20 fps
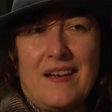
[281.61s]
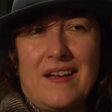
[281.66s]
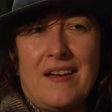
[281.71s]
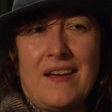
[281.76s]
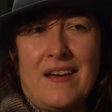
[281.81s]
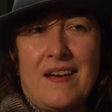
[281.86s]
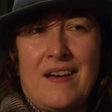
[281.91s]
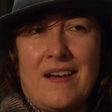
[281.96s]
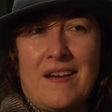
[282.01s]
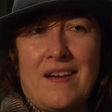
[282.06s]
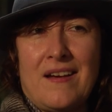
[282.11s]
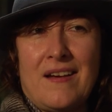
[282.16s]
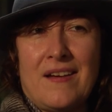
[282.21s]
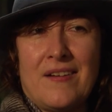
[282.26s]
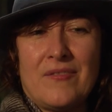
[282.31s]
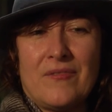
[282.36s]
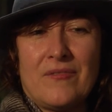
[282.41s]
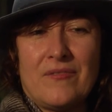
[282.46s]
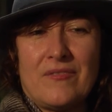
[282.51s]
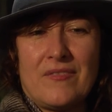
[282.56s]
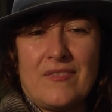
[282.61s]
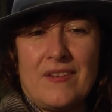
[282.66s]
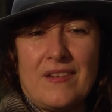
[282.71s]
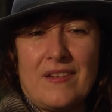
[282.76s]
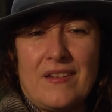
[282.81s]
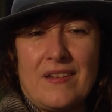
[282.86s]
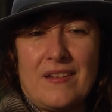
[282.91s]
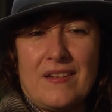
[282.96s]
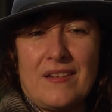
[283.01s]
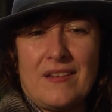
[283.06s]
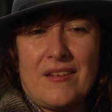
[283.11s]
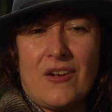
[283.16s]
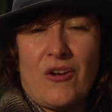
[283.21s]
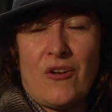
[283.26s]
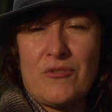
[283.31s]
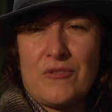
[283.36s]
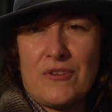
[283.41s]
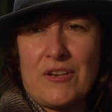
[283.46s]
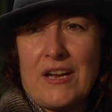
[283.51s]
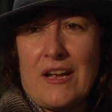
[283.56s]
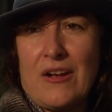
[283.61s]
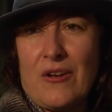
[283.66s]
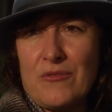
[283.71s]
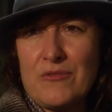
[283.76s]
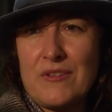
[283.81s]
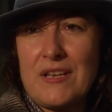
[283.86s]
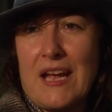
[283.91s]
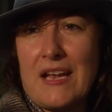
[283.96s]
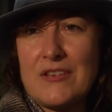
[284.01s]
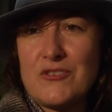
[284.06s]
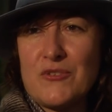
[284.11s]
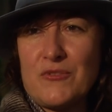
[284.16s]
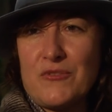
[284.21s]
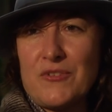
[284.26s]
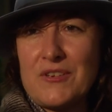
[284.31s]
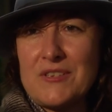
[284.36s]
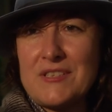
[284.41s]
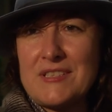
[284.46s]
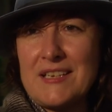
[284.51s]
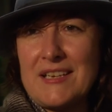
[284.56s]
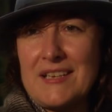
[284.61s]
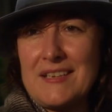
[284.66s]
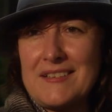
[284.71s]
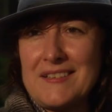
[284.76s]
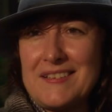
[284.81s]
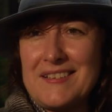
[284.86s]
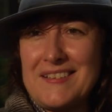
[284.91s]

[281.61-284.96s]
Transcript: Uh, on the on the edge of their seat.